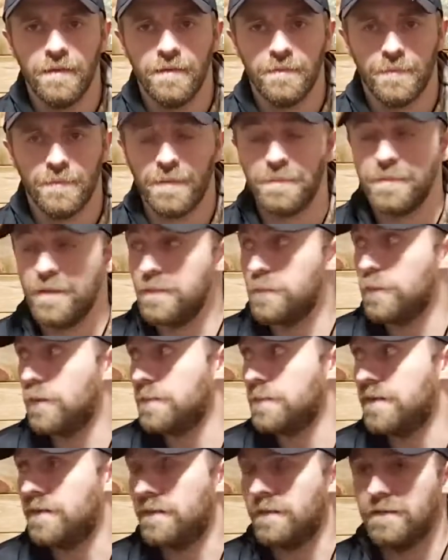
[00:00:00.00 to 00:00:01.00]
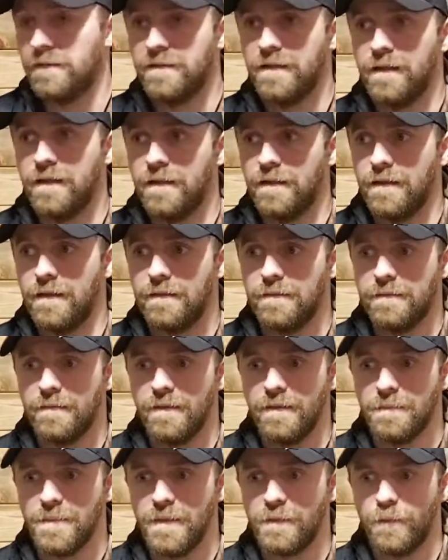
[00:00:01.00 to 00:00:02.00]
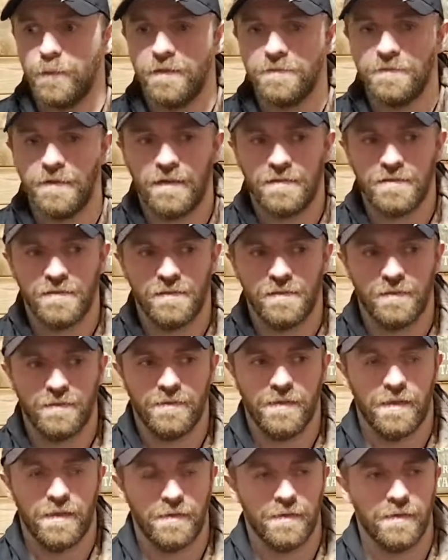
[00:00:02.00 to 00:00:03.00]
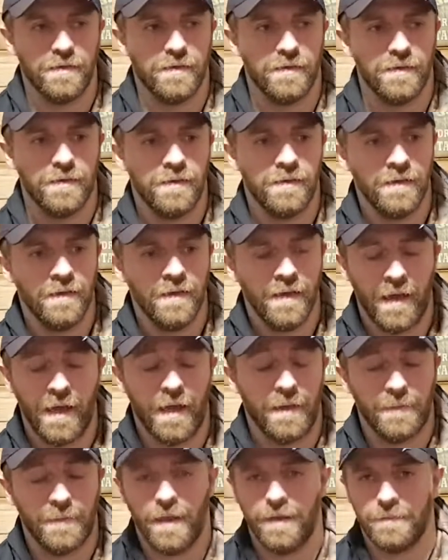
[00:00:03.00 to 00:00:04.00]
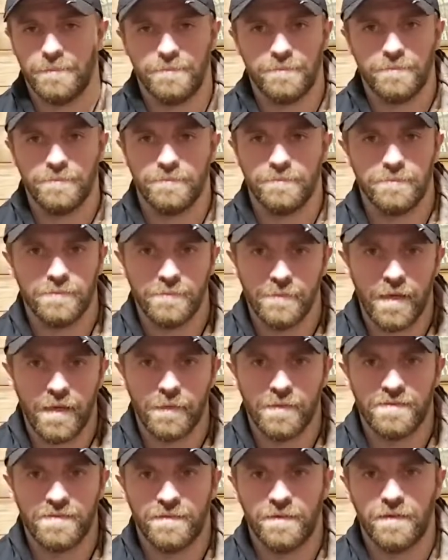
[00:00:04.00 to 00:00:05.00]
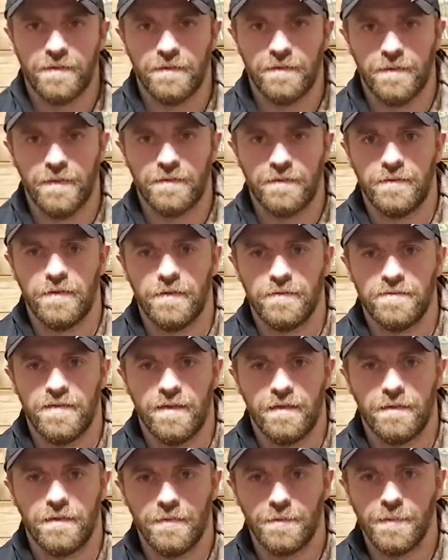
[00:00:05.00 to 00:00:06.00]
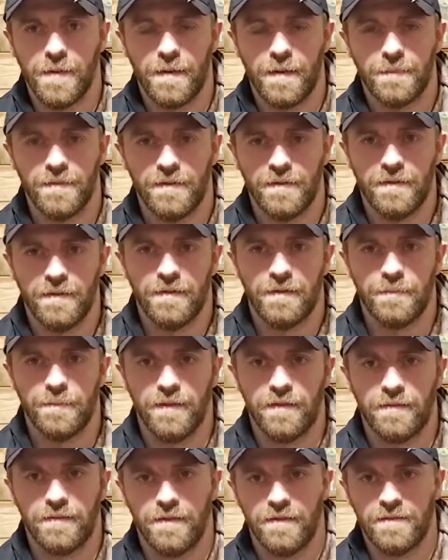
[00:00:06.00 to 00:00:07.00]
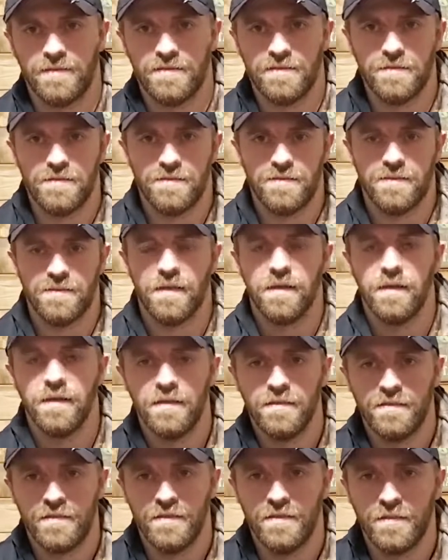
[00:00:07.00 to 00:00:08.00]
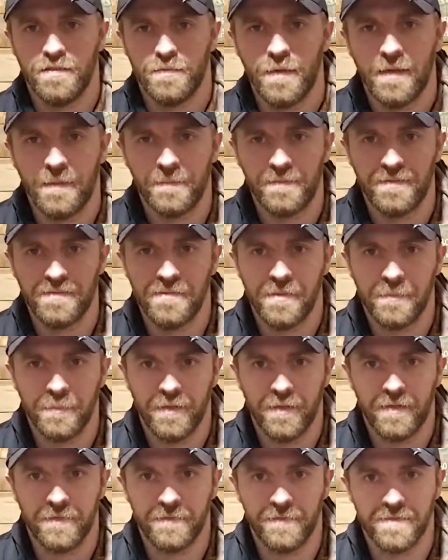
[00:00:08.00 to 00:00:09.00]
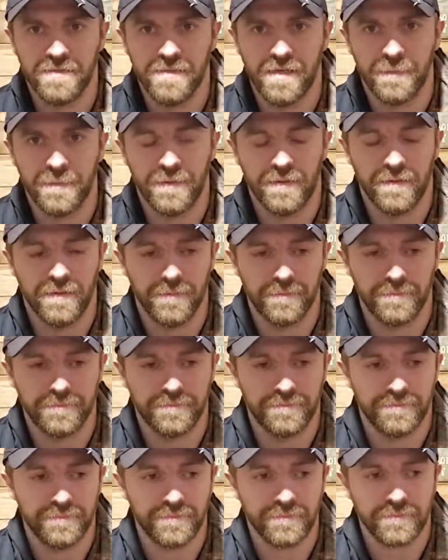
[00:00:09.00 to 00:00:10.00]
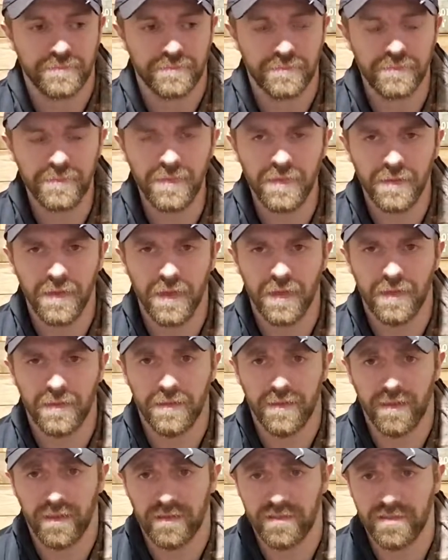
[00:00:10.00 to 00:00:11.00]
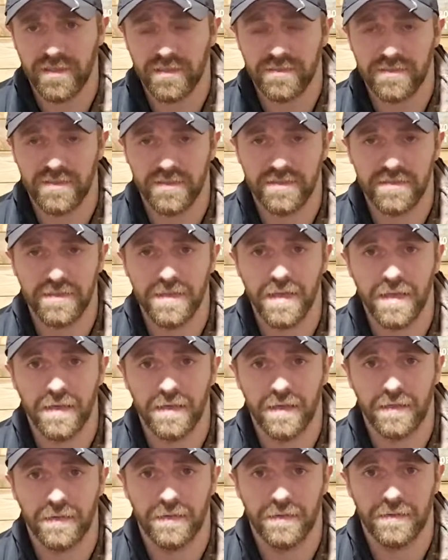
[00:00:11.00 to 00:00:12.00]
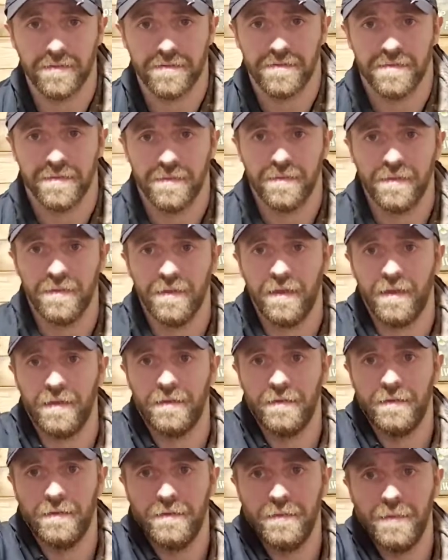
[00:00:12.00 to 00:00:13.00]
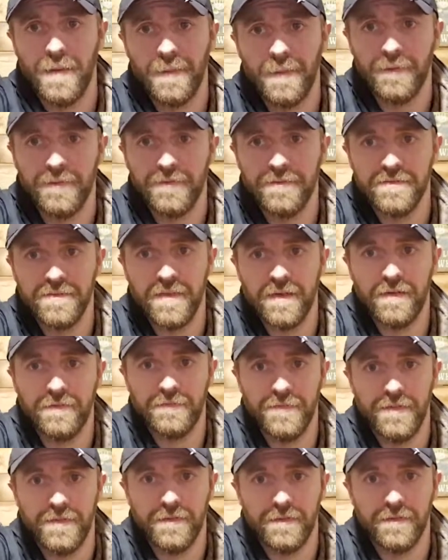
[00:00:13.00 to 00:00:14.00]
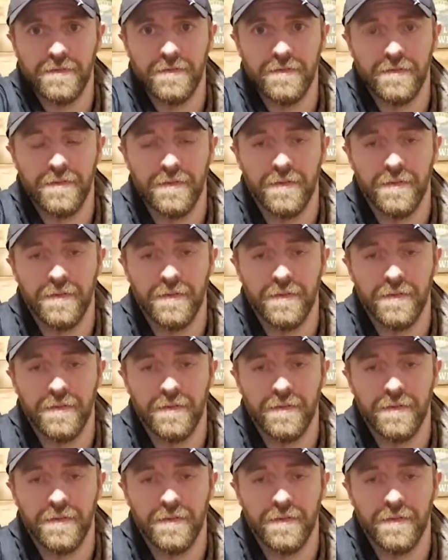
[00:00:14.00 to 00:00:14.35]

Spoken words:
been pretty warm here all day. I think my wife actually looked at her. I always forget to look at the outside thermometer here, but she just ran up to Subway for supper and she had 68 on hers on her thermometer inside her vehicle.